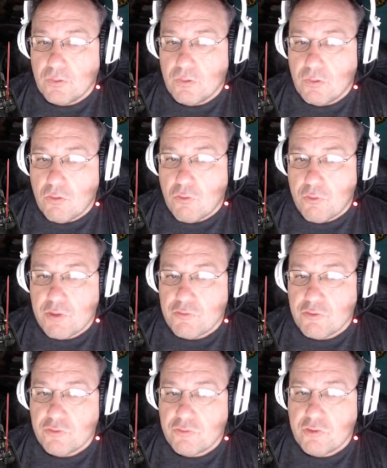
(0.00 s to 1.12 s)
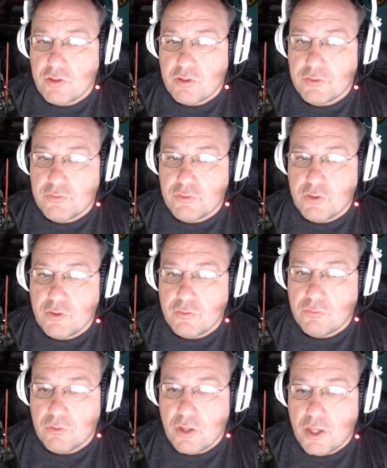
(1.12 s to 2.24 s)
or are they just going to
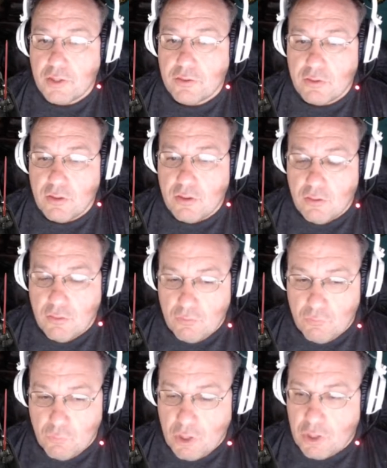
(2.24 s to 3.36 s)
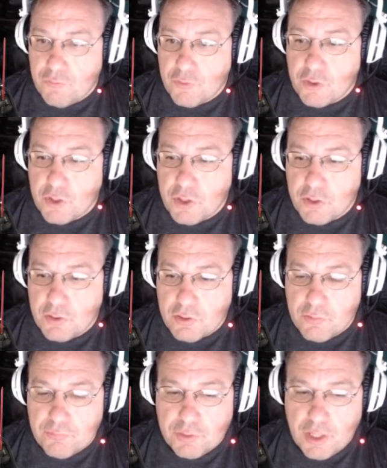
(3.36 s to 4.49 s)
like, well, if you're gonna
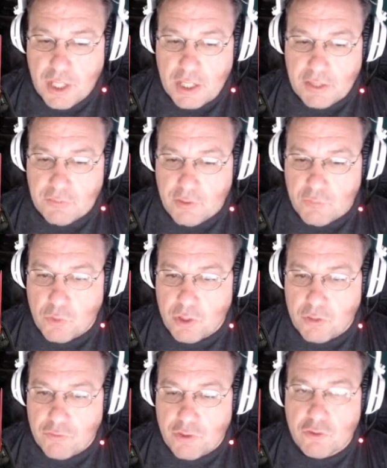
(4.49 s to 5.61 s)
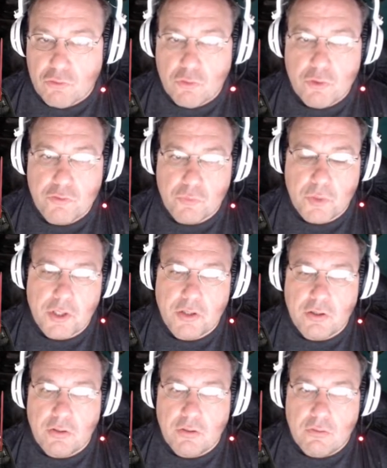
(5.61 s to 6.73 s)
complain, then we're gonna take your toys away
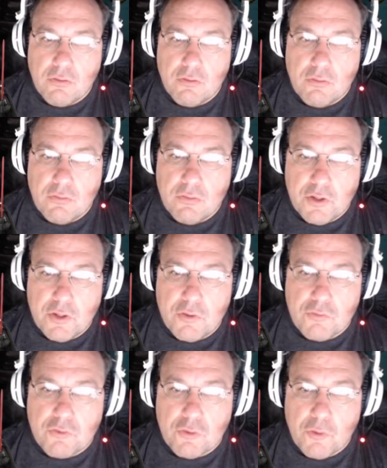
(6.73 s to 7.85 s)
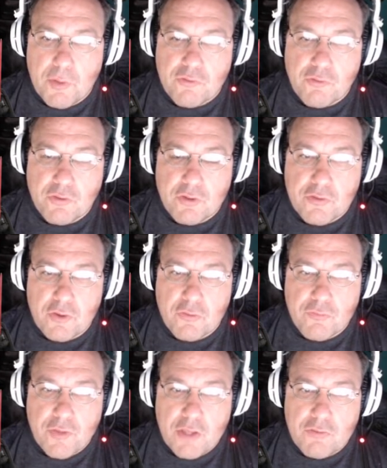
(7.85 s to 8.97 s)
you know, so they're basically telling the
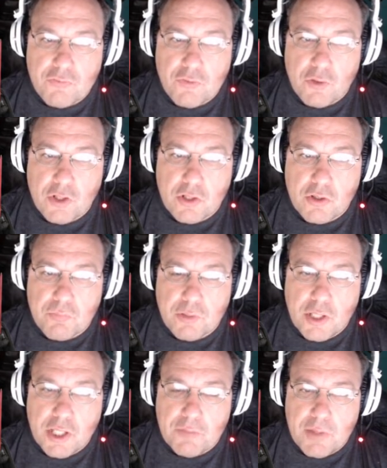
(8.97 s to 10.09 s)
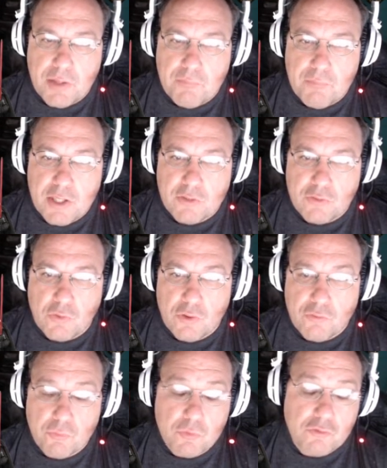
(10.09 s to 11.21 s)
fans if you're going to complain and, and make noise,
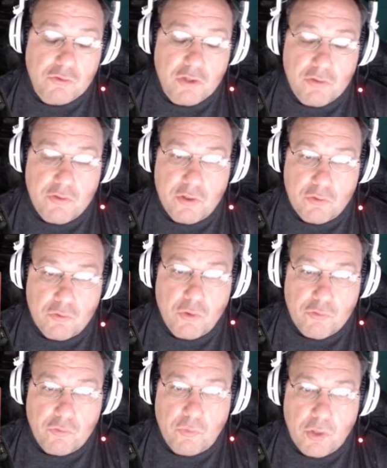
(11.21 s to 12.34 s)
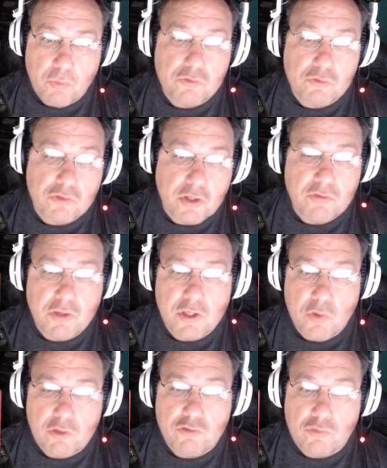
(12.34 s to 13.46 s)
and we're just going to take your toys away, we're just going to take your
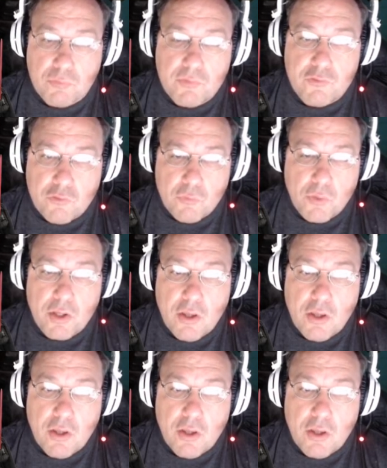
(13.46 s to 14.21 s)
extra movies away.